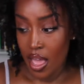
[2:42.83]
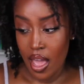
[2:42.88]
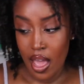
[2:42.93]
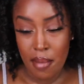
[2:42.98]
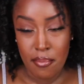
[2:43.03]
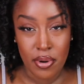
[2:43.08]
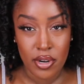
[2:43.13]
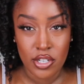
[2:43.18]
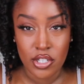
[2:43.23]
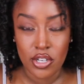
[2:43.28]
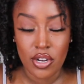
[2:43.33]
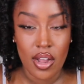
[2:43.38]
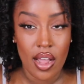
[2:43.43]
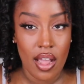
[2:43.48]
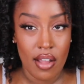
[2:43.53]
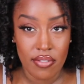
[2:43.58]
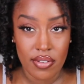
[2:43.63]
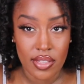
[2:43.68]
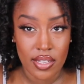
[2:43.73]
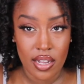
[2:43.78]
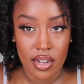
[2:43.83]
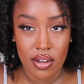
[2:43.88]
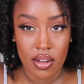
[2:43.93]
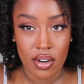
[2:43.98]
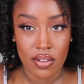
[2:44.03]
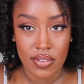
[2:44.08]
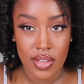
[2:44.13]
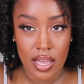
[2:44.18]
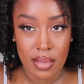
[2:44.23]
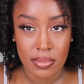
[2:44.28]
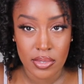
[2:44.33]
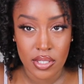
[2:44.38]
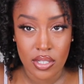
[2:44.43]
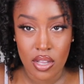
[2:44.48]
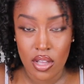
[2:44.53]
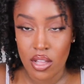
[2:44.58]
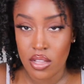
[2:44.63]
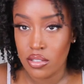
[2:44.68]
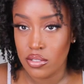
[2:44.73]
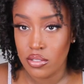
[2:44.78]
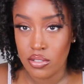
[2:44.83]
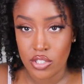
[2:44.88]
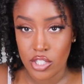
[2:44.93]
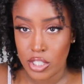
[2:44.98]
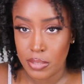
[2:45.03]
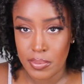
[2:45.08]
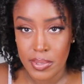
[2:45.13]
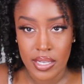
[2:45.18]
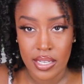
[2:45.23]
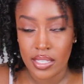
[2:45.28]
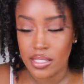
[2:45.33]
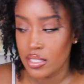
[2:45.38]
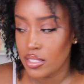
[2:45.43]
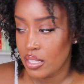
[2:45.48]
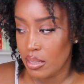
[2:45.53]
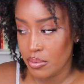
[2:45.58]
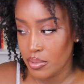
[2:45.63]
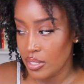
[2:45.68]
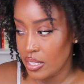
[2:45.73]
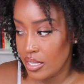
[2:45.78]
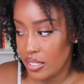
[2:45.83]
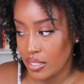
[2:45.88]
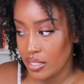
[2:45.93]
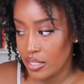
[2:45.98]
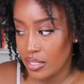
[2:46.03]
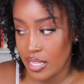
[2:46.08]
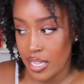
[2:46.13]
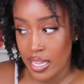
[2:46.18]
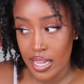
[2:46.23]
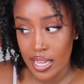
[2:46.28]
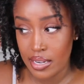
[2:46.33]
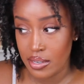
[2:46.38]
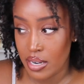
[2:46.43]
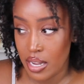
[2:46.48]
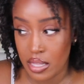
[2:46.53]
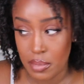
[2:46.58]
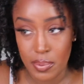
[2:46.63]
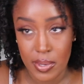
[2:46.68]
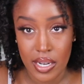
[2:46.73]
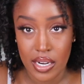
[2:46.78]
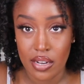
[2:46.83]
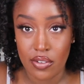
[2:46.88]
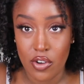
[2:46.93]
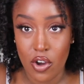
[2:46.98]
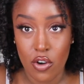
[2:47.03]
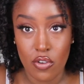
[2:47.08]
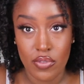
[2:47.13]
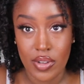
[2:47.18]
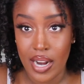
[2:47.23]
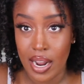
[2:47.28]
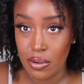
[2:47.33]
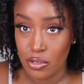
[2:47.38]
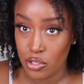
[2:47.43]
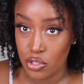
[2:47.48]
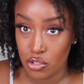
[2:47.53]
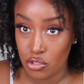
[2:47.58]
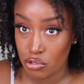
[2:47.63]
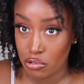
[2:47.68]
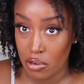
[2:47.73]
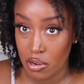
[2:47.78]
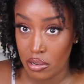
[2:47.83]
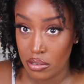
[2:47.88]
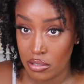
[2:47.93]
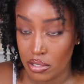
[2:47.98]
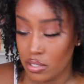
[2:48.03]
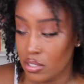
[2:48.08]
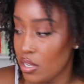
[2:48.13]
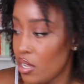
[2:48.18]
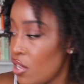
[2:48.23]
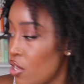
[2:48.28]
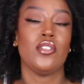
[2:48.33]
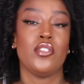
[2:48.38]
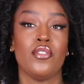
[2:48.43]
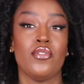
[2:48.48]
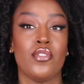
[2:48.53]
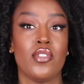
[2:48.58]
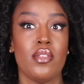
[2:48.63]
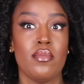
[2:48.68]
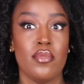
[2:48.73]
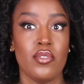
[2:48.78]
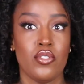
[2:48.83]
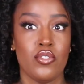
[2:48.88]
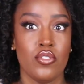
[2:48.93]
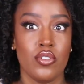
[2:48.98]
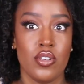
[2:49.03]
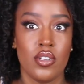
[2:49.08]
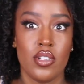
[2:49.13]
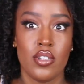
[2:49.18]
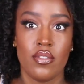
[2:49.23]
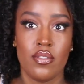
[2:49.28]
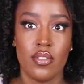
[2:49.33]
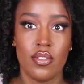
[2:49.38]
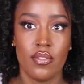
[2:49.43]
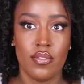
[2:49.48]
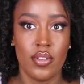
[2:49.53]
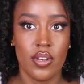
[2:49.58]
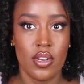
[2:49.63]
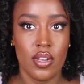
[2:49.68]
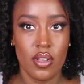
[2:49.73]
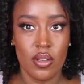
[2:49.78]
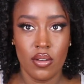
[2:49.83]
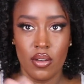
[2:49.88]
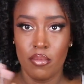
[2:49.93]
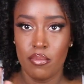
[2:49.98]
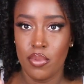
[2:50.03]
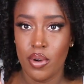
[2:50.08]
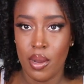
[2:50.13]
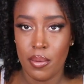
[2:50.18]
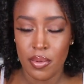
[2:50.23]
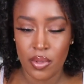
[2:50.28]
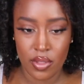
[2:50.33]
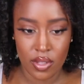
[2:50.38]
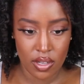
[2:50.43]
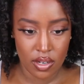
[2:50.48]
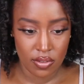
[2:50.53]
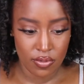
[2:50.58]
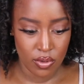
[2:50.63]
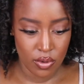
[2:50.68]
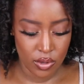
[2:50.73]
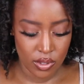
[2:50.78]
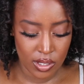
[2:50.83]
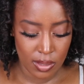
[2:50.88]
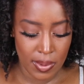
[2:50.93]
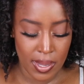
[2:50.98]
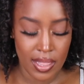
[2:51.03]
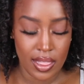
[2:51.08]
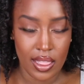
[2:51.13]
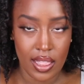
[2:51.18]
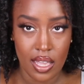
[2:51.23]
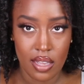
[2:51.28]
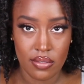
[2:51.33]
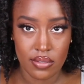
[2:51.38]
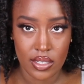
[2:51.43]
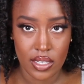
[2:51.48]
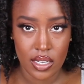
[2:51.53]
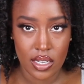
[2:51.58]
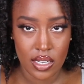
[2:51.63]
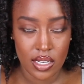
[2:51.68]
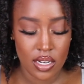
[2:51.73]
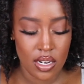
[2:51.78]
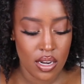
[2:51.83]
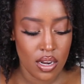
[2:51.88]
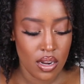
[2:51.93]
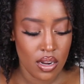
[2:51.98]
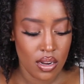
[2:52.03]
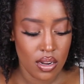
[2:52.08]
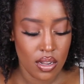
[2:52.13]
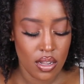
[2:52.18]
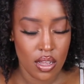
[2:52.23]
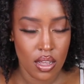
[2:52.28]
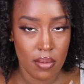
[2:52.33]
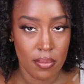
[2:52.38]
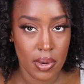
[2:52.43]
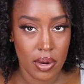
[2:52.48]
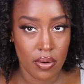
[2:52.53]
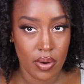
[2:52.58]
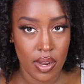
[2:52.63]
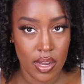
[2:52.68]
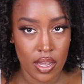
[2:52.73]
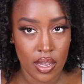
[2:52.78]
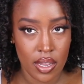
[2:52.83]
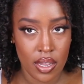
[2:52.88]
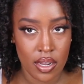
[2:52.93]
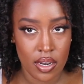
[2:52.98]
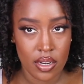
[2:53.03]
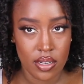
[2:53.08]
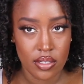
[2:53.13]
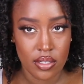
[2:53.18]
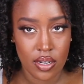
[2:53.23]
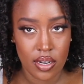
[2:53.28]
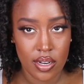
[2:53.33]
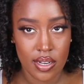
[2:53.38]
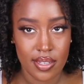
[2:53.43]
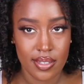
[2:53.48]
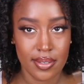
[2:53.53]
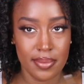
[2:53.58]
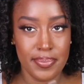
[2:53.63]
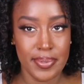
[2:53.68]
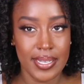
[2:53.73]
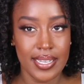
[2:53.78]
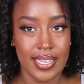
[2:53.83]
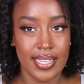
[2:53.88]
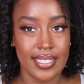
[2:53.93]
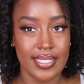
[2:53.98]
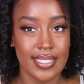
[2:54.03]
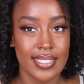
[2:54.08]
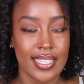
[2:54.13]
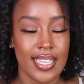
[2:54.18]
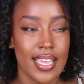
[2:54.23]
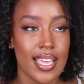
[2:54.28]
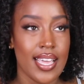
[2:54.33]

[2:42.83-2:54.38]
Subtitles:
I'm pretty sure everything I got off Amazon just because that was the easiest thing, and at the beginning of COVID I was stressed. So for the majority of the video I'm probably only gonna focus on my left hand, on my right hand, sorry, because